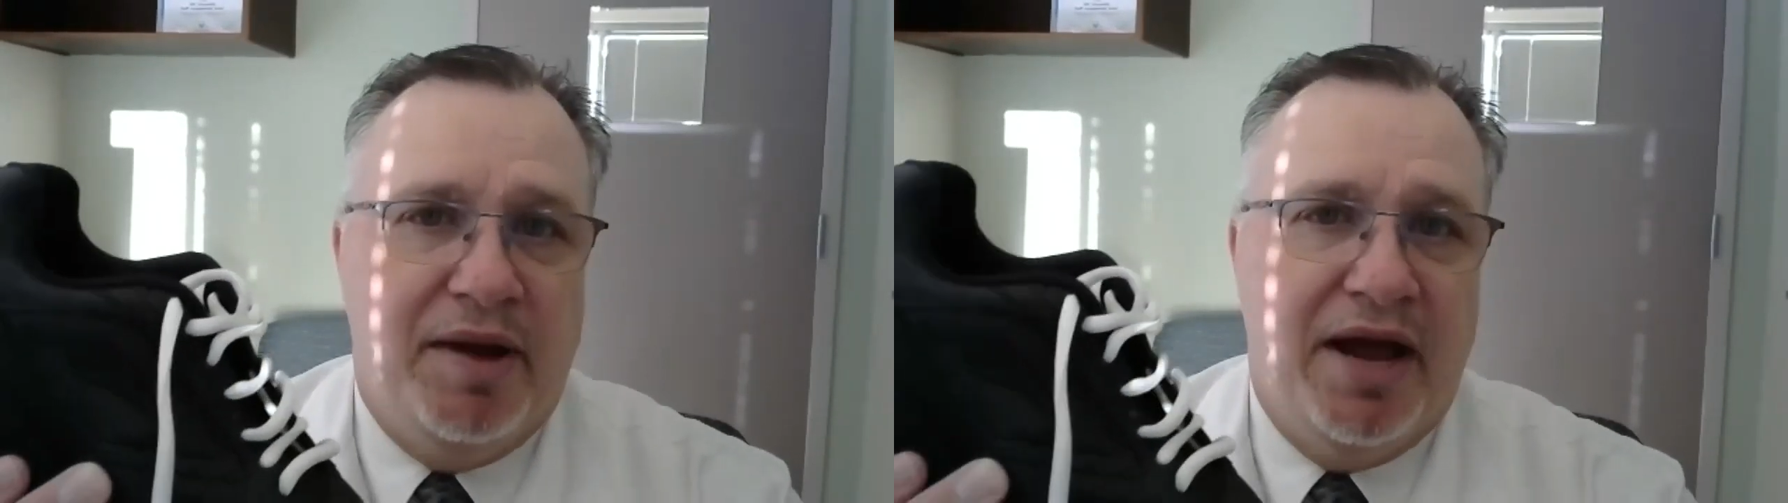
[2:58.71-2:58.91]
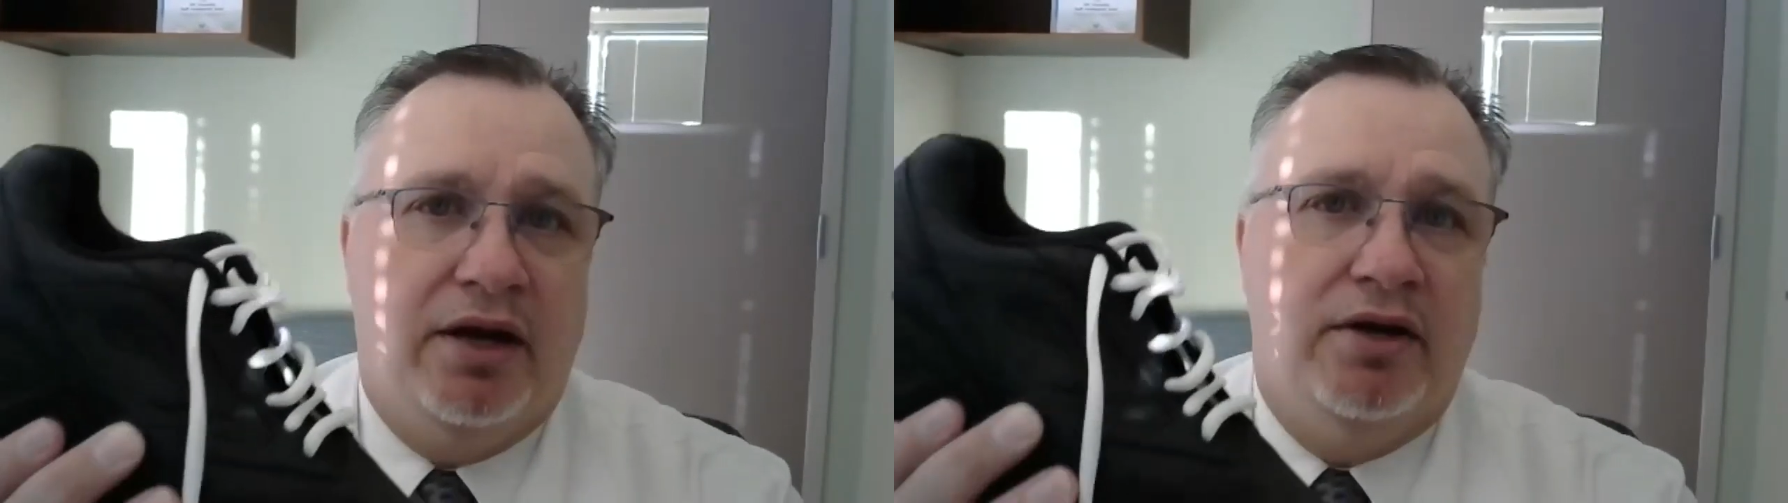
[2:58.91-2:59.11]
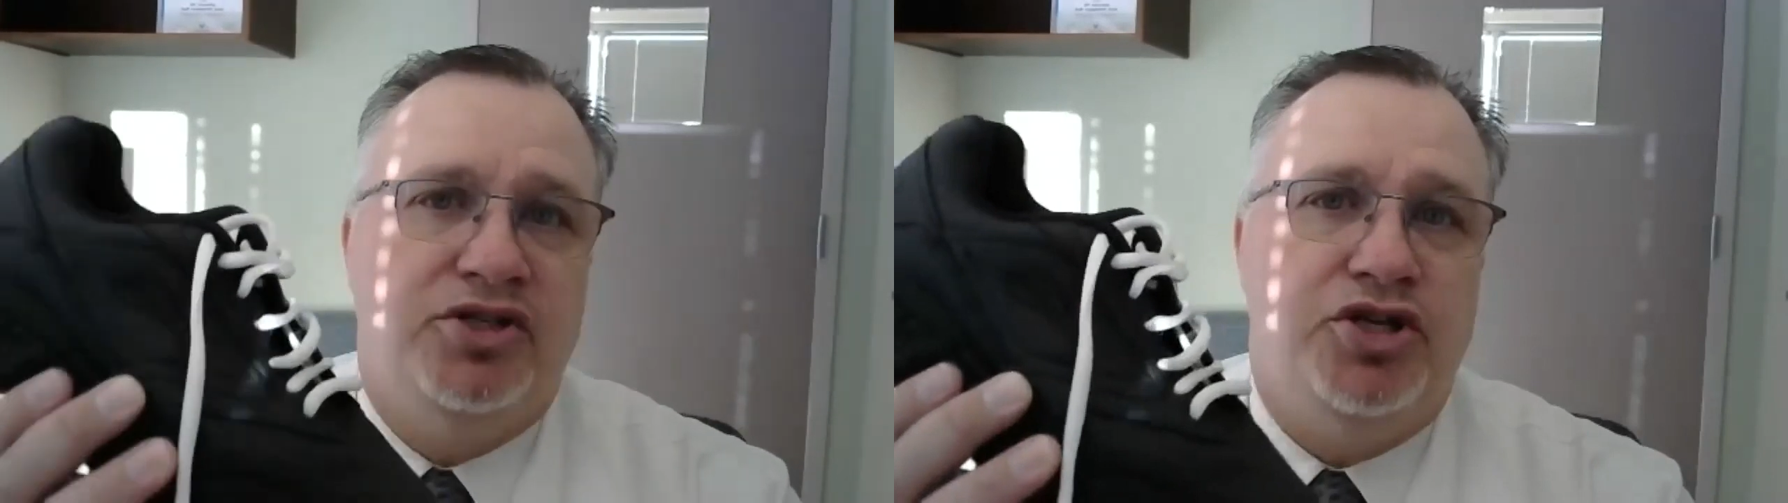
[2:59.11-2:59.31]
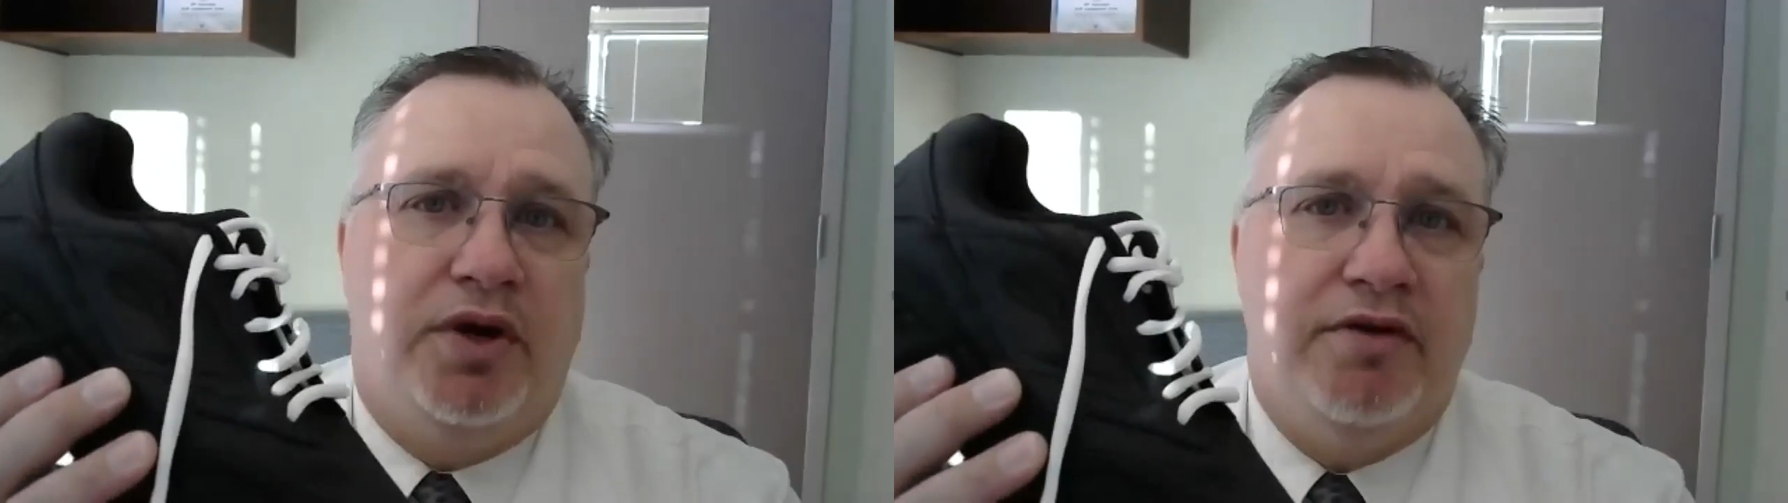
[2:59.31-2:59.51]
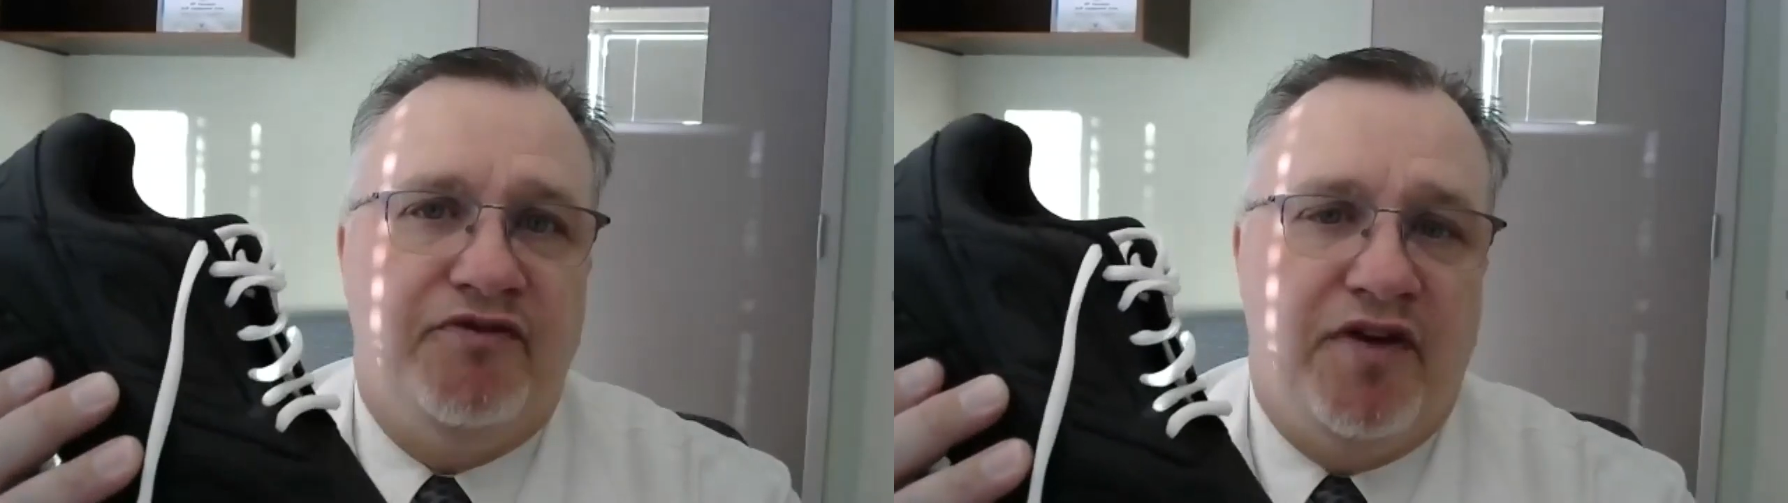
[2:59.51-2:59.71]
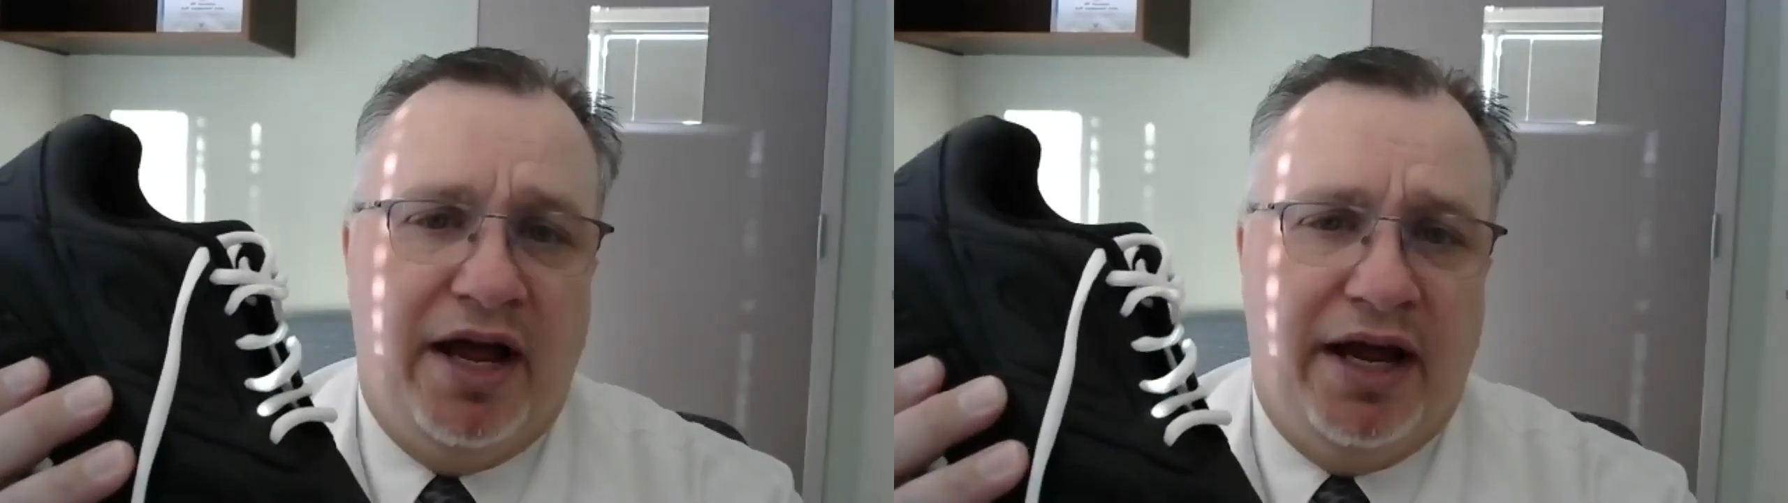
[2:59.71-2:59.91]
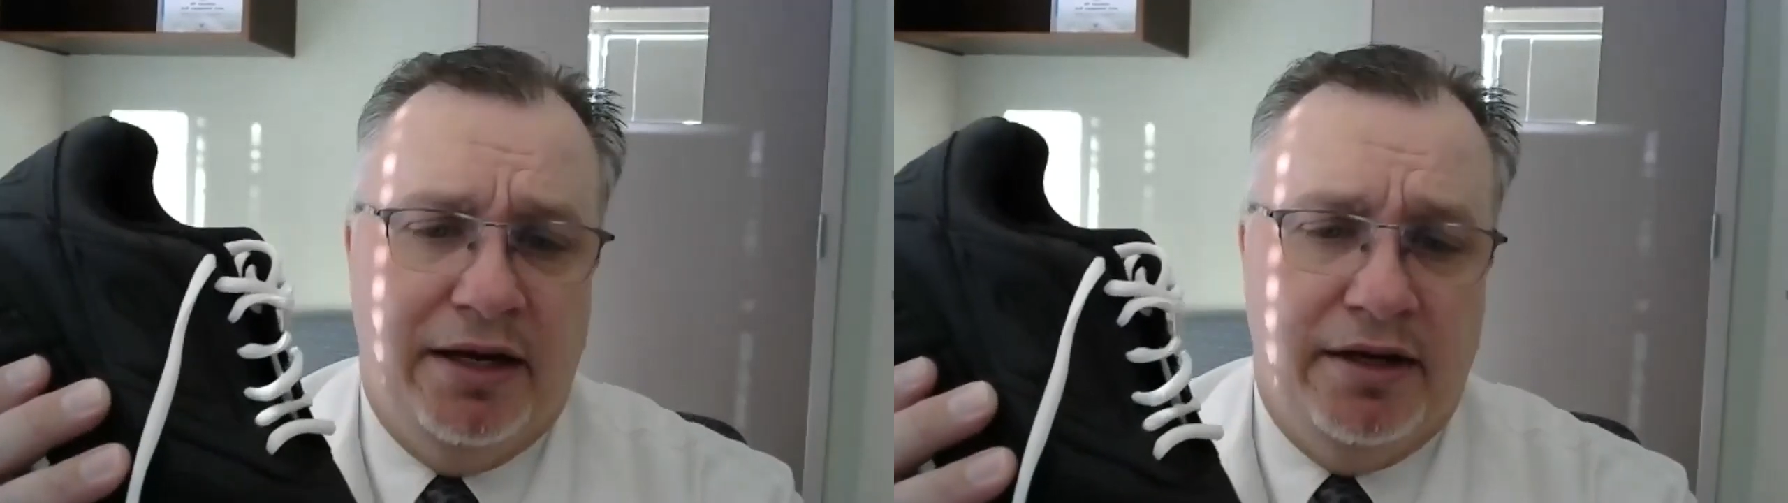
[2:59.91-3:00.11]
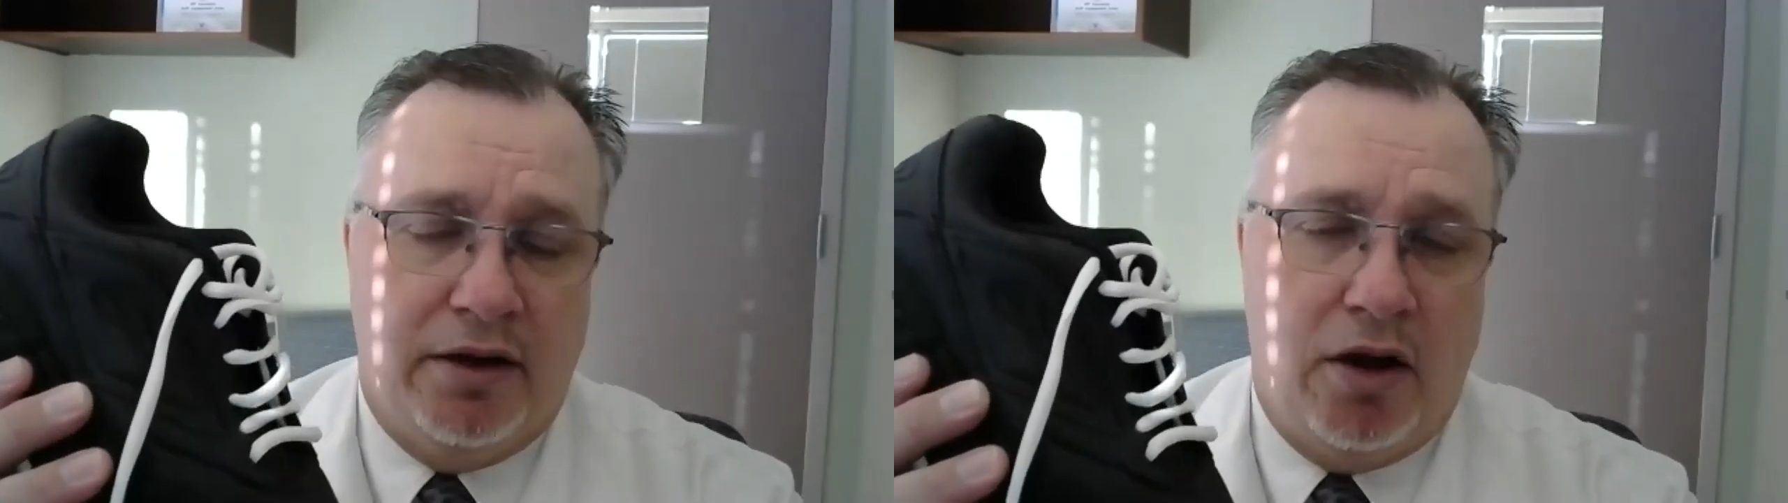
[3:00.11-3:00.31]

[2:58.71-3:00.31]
patterns you can find